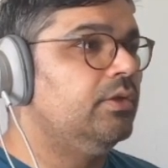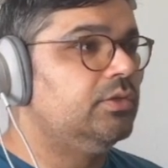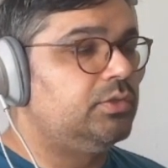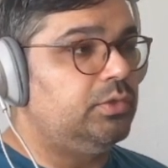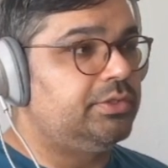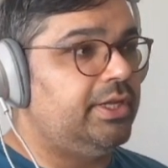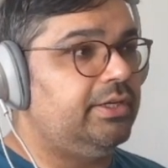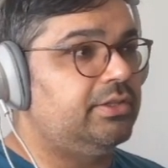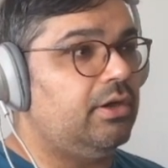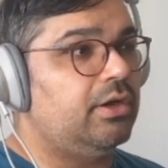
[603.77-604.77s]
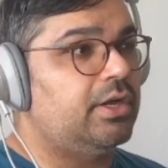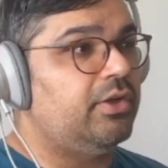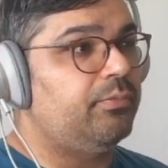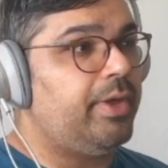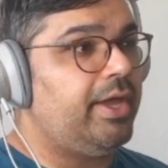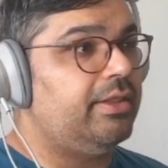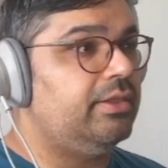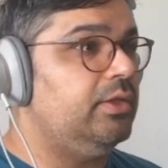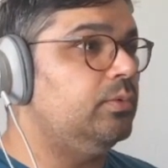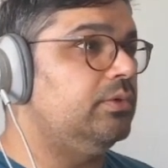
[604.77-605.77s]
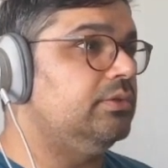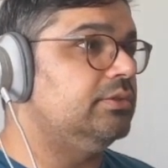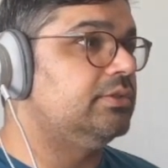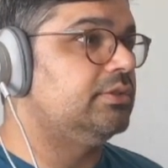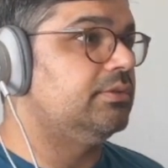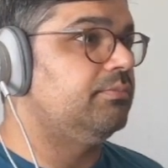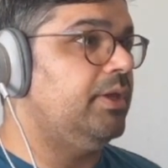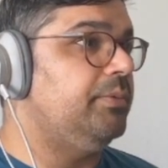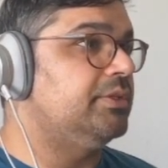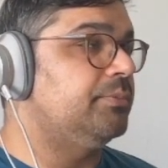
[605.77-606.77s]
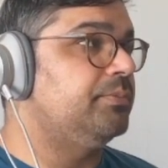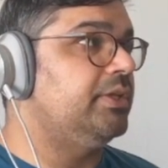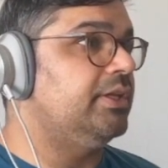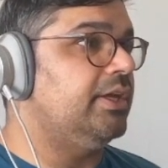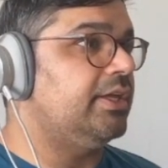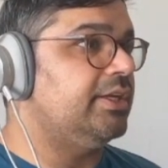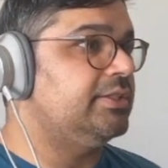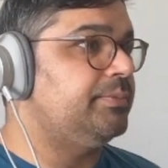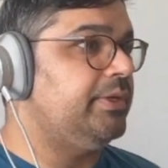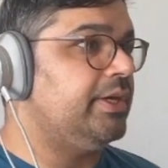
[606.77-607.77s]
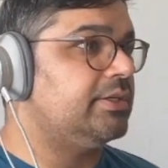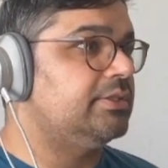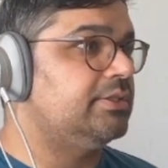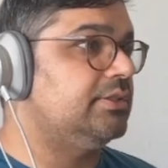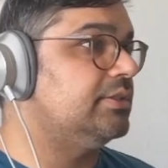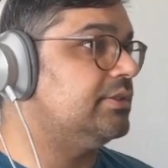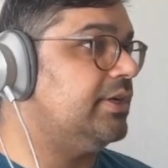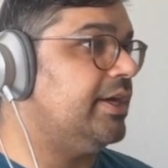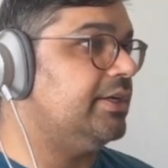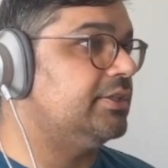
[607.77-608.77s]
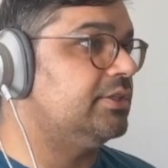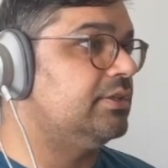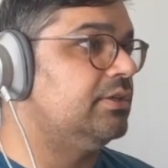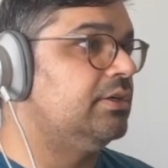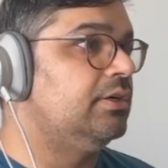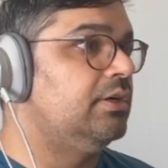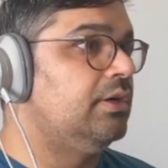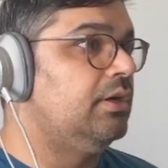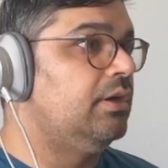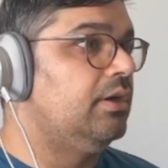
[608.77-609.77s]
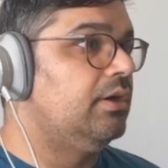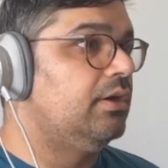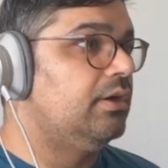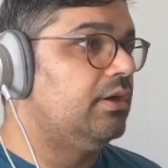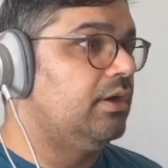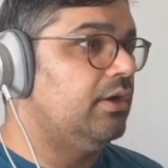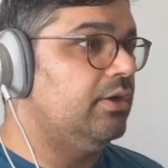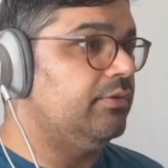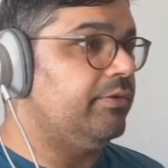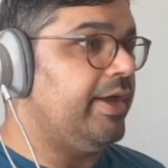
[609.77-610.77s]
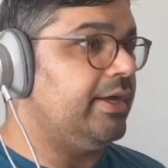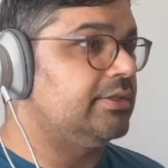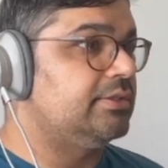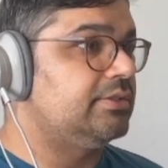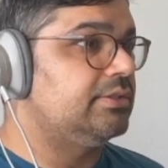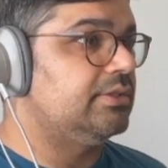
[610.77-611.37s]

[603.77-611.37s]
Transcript: we'll say let the archive path equals maybe something like spx slash artifacts